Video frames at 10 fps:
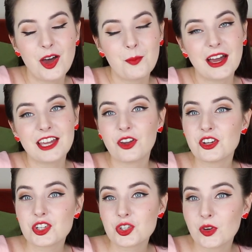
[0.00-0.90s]
My
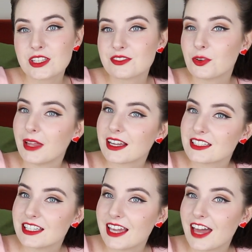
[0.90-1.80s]
go-to choice for black
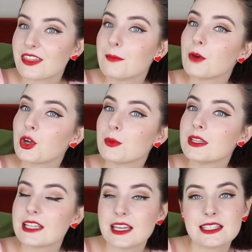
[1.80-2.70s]
tea at the
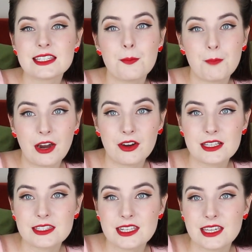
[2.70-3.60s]
moment is
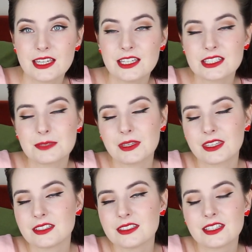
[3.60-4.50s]
Barry's tea, just
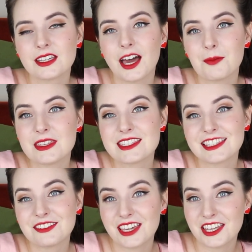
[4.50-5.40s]
because I miss
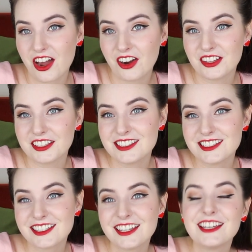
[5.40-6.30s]
living in Ireland.
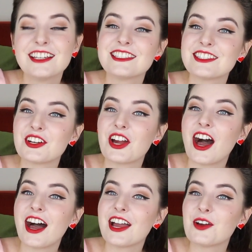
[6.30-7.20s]
So
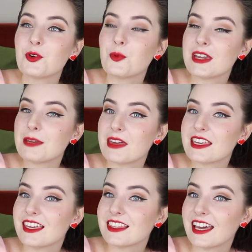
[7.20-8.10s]
I will be
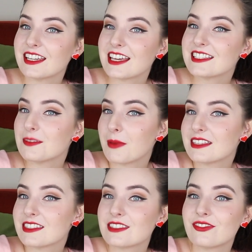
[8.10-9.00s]
making that as the
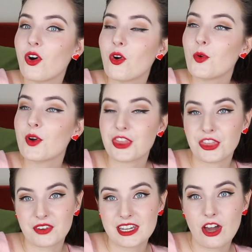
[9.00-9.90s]
basis for all
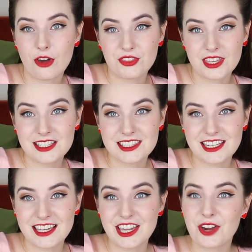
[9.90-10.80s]
three of these
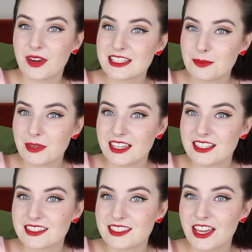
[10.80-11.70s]
tea
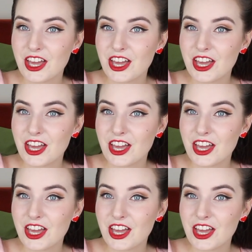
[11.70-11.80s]
recipes.